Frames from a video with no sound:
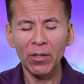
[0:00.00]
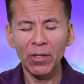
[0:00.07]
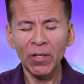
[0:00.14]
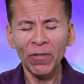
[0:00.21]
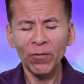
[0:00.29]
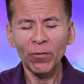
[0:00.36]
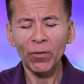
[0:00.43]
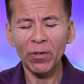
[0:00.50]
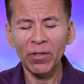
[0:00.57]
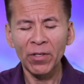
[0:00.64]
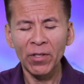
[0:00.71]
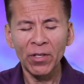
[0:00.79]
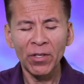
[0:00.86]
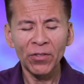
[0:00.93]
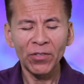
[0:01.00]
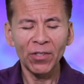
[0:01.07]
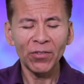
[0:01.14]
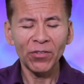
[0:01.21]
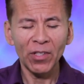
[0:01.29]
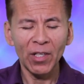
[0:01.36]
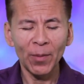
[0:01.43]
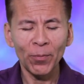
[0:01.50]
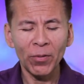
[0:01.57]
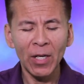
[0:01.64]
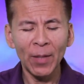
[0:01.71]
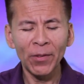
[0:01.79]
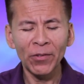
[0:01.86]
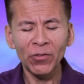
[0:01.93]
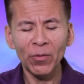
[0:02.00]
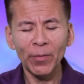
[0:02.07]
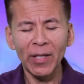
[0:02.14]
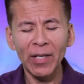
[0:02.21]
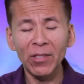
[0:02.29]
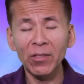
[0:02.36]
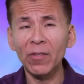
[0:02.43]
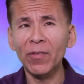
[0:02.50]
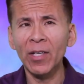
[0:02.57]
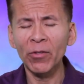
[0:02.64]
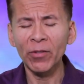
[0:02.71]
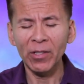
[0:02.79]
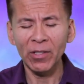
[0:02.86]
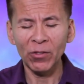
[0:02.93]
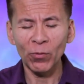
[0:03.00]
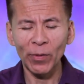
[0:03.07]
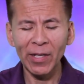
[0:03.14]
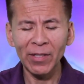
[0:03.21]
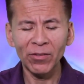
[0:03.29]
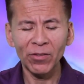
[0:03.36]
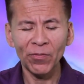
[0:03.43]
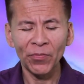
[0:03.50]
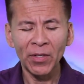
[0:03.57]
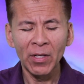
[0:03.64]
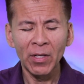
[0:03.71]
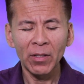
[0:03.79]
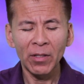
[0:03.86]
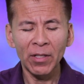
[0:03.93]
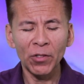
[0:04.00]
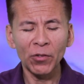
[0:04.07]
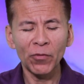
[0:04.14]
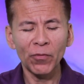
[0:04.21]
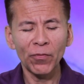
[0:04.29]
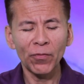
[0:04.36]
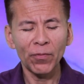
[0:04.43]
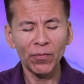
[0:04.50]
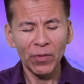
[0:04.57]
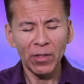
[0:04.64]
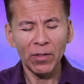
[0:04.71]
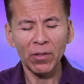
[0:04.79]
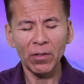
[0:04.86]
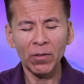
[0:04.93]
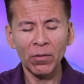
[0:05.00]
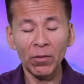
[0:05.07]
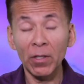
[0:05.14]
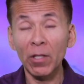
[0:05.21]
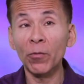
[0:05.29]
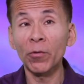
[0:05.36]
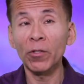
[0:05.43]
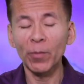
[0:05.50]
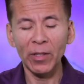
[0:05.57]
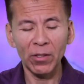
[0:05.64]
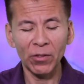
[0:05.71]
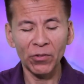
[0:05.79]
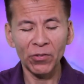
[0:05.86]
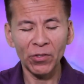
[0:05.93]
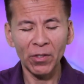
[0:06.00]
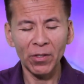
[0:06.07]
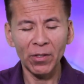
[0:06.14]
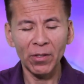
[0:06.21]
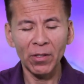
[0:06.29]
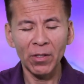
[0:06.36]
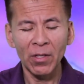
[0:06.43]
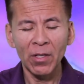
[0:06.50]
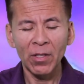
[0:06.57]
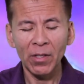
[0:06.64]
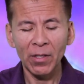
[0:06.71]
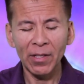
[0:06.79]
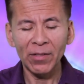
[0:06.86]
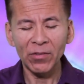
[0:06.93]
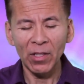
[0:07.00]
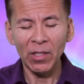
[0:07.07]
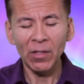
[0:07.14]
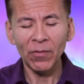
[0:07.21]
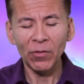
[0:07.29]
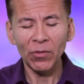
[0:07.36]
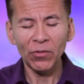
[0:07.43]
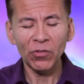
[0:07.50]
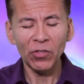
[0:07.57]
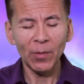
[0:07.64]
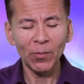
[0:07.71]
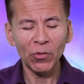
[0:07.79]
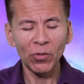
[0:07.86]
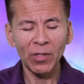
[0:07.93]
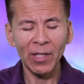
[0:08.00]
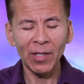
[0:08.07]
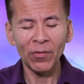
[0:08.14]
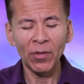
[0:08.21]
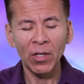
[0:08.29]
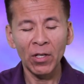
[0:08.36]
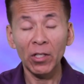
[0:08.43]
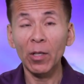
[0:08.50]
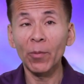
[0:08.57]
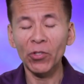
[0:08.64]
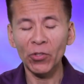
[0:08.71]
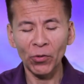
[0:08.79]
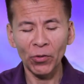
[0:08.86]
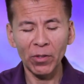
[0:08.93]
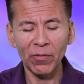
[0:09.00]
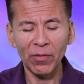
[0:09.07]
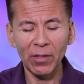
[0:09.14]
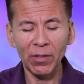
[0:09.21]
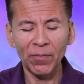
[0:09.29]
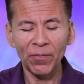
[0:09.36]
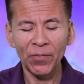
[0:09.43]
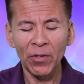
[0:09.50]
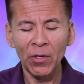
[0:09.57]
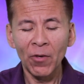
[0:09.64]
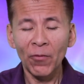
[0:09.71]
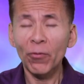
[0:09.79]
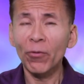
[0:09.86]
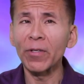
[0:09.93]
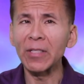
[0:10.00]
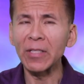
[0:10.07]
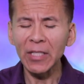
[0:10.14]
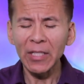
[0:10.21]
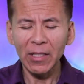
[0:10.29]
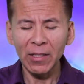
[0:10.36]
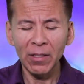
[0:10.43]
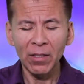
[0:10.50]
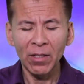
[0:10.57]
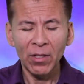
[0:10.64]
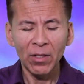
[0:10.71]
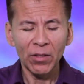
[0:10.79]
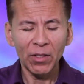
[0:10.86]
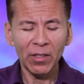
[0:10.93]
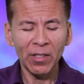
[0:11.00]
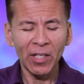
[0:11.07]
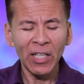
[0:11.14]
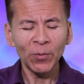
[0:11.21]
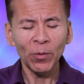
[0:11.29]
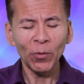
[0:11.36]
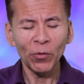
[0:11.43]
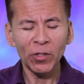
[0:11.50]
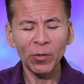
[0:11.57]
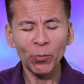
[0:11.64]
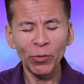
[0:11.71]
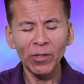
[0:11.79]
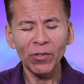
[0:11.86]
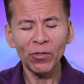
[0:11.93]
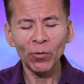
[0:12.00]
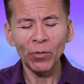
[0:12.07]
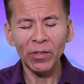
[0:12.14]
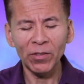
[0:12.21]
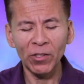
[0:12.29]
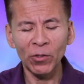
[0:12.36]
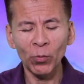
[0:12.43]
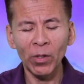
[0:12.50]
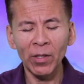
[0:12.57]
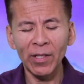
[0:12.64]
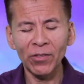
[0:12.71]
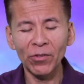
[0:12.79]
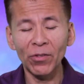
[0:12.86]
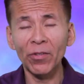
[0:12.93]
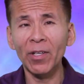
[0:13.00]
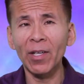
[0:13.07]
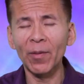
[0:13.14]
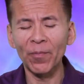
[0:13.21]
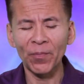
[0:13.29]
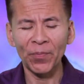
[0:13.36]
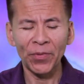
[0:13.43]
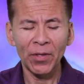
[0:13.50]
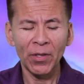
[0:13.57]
Therefore, since a promise remains of entering his rest, let us fear, or in other words, be concerned, lest any of you seem to have come short of it. For indeed, the gospel was preached to us as well as to them,